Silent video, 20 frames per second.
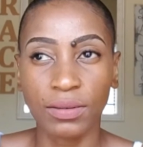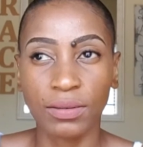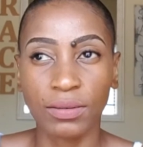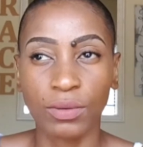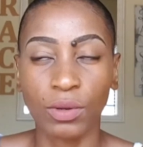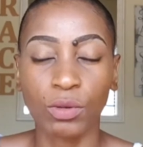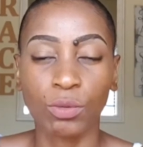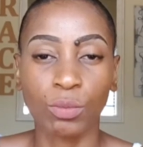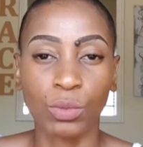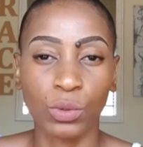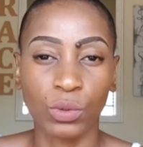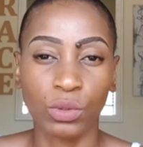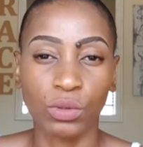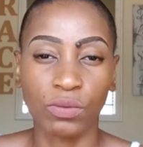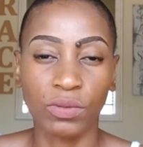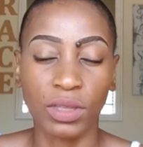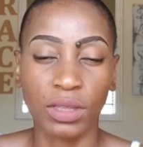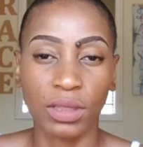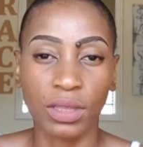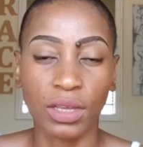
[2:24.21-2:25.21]
not most of
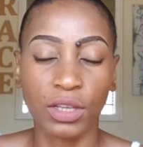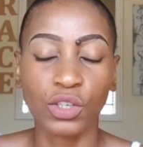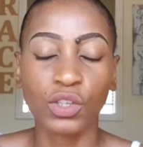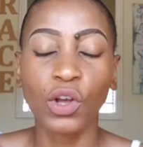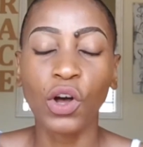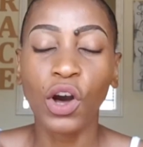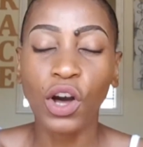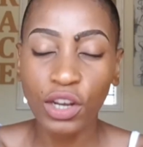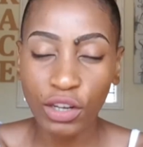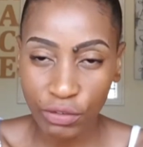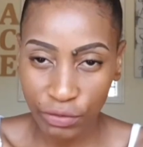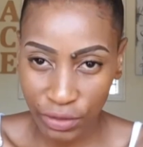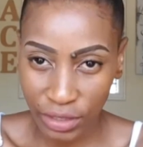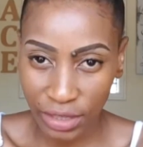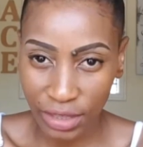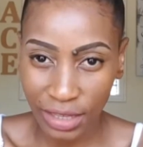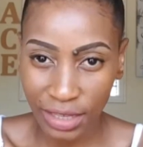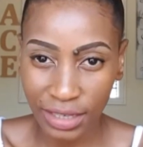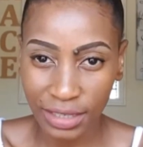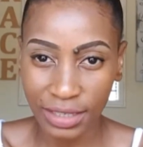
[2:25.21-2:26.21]
the things, all of the
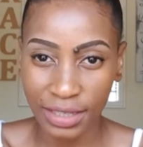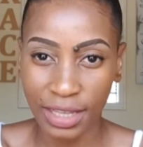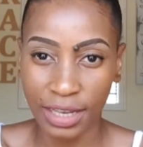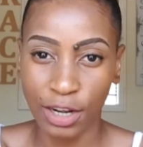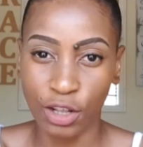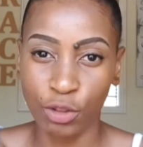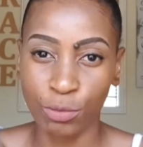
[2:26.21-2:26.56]
things that I'll